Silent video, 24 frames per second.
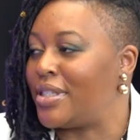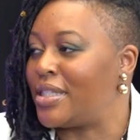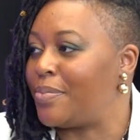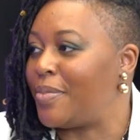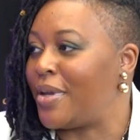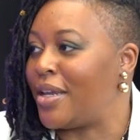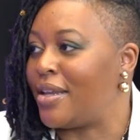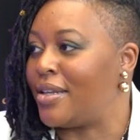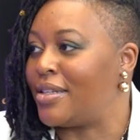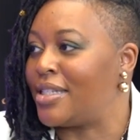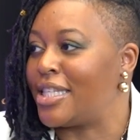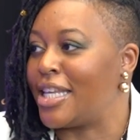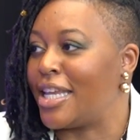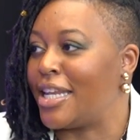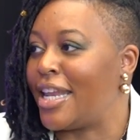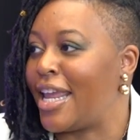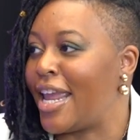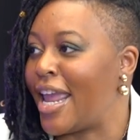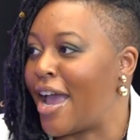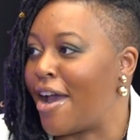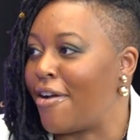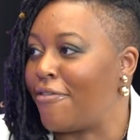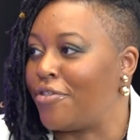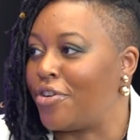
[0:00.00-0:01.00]
You are
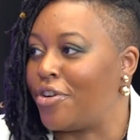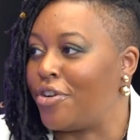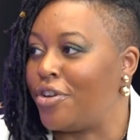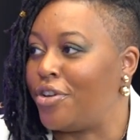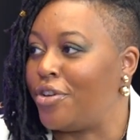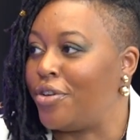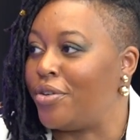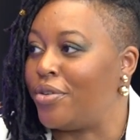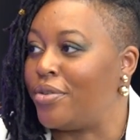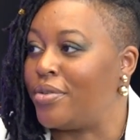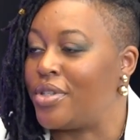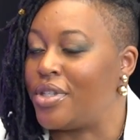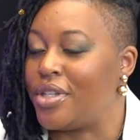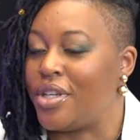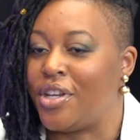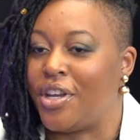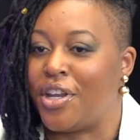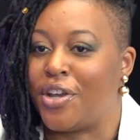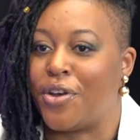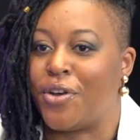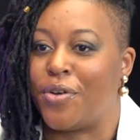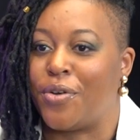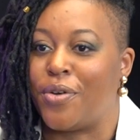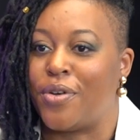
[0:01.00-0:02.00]
about to listen to a
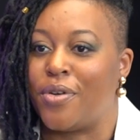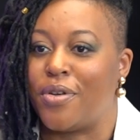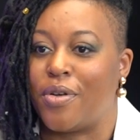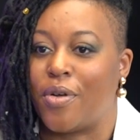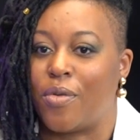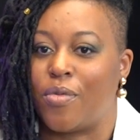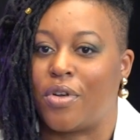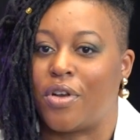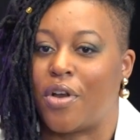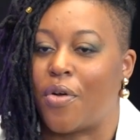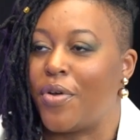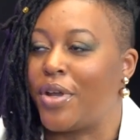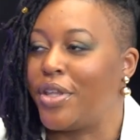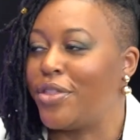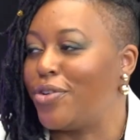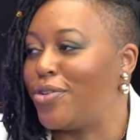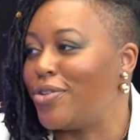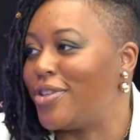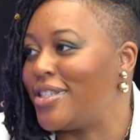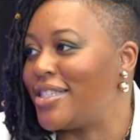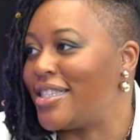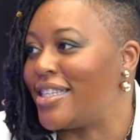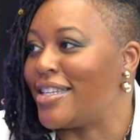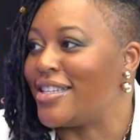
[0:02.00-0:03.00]

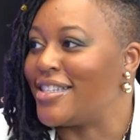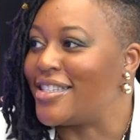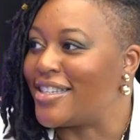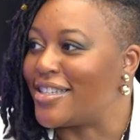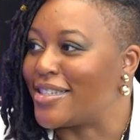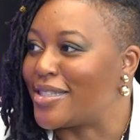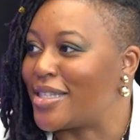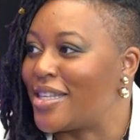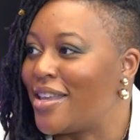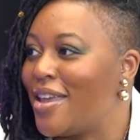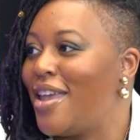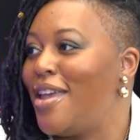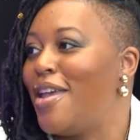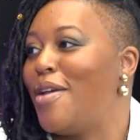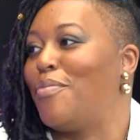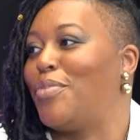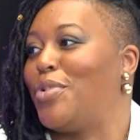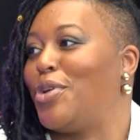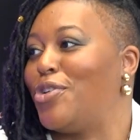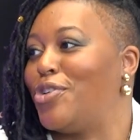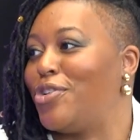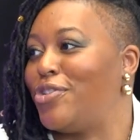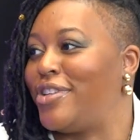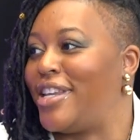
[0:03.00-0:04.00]
powerhouse woman who is
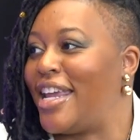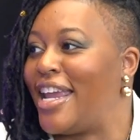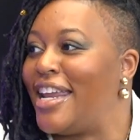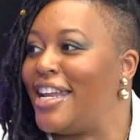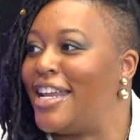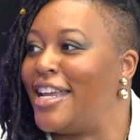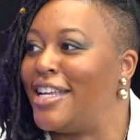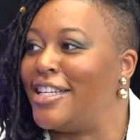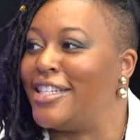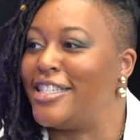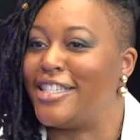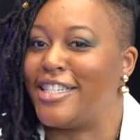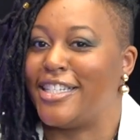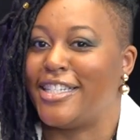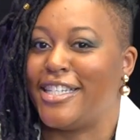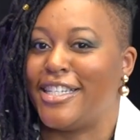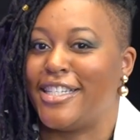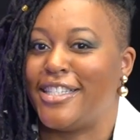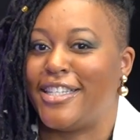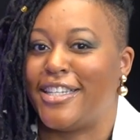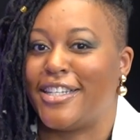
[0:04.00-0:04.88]
doing big things